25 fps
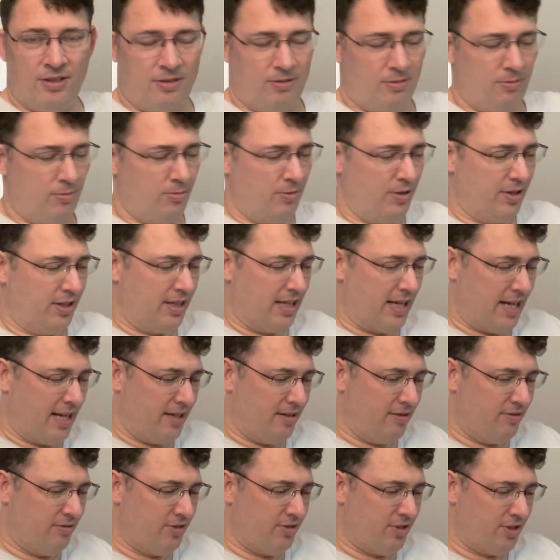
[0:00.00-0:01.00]
with
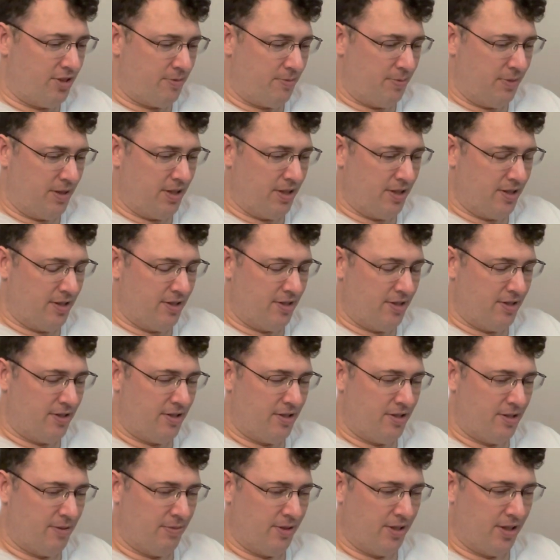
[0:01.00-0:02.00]
that, Just Because,
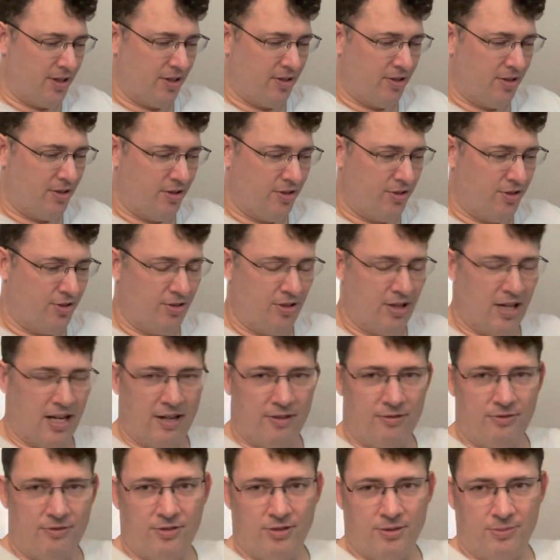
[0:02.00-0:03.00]
some of the cards you
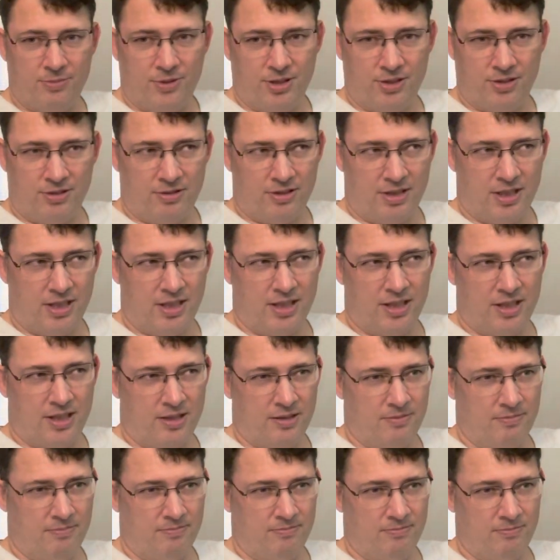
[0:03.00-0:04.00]
got from your,
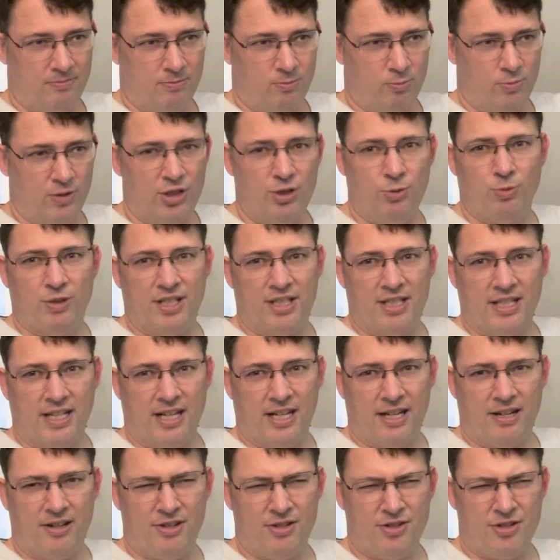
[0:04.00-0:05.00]
when you went to
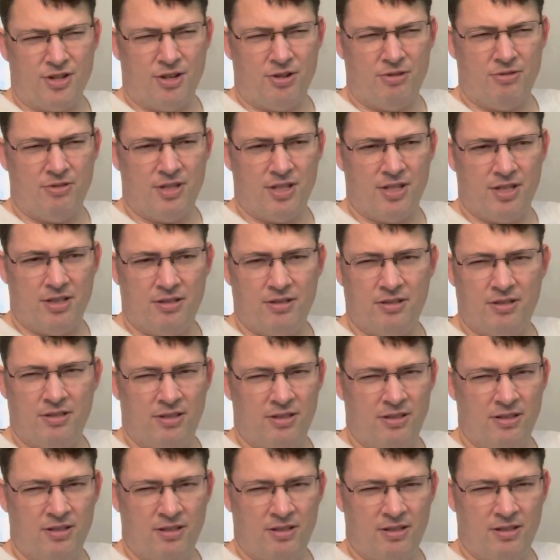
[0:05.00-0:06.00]
Arizona
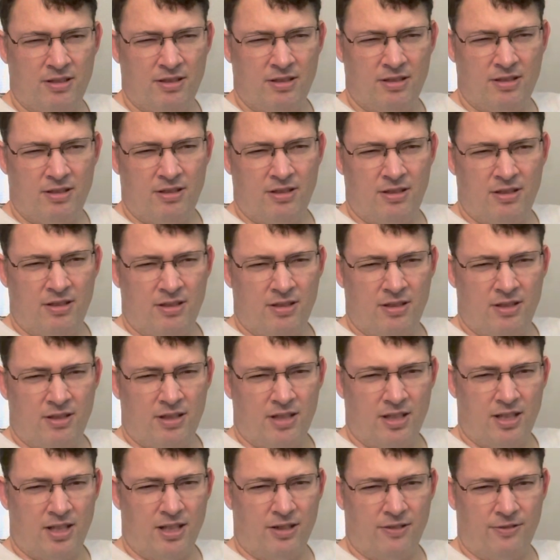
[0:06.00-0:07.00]

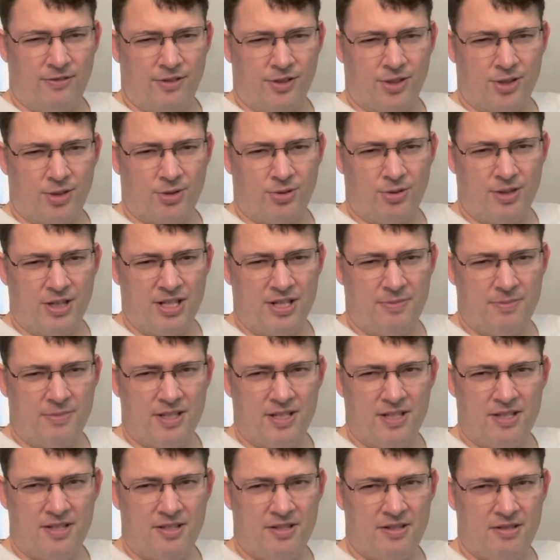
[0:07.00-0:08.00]
for
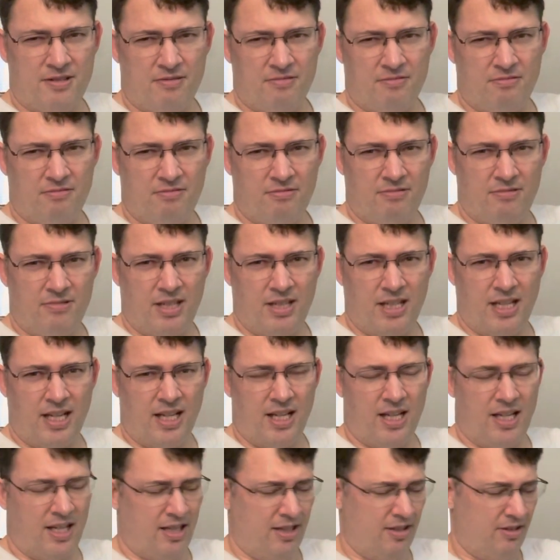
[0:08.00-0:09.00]
Christmas,
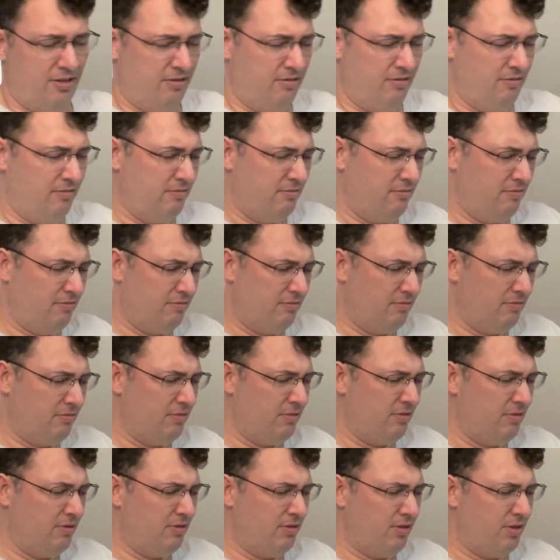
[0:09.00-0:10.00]
and
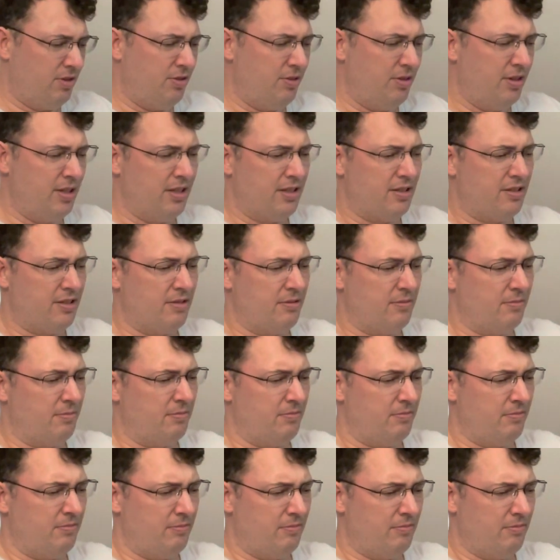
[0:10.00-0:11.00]
you hit some
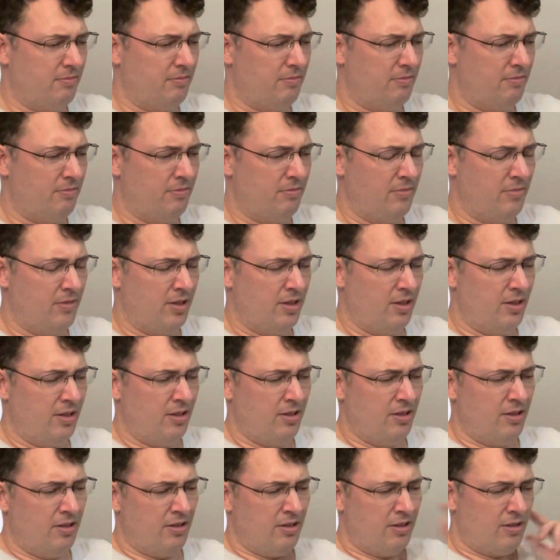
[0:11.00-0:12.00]

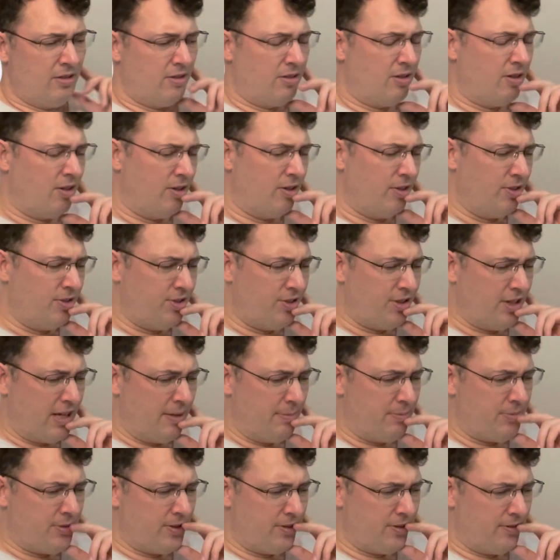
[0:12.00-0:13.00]
card
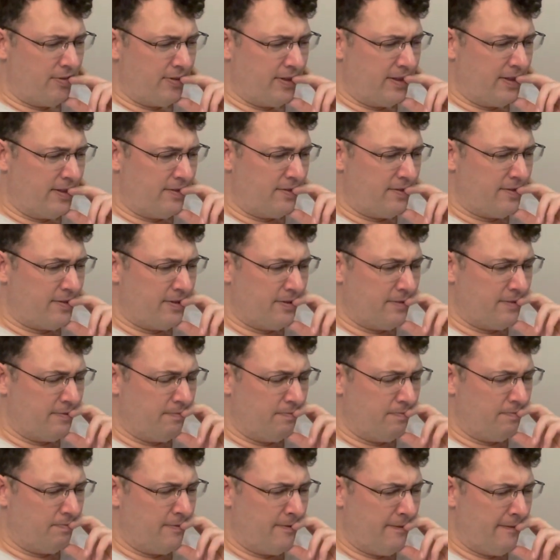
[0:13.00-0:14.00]
shops over there or
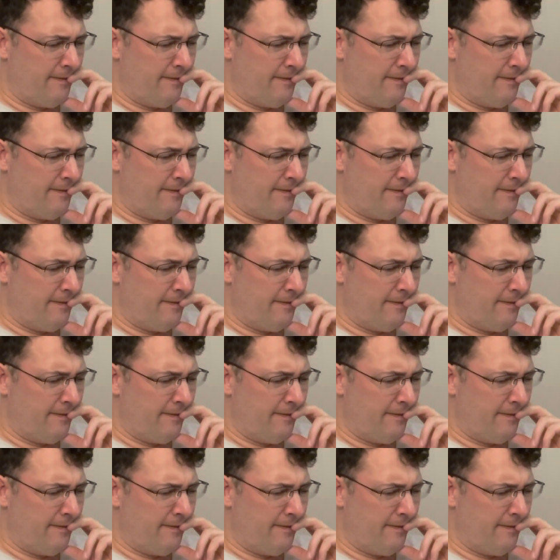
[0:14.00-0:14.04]
something.